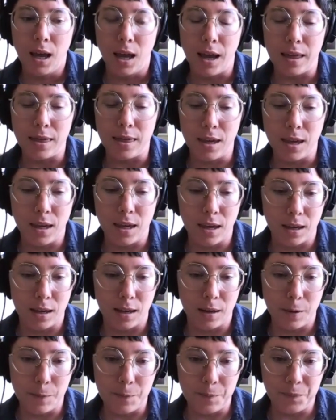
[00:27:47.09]
I think
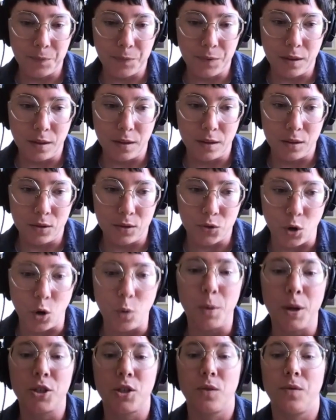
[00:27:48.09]
so
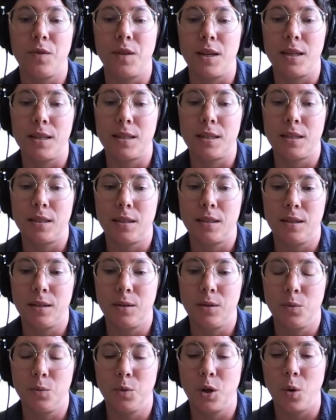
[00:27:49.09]
much of this
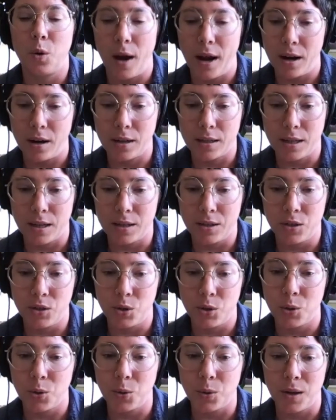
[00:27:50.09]
requires us
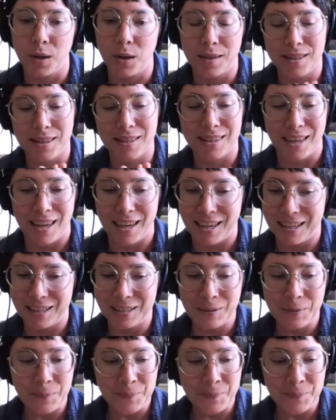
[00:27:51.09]
to, and this is like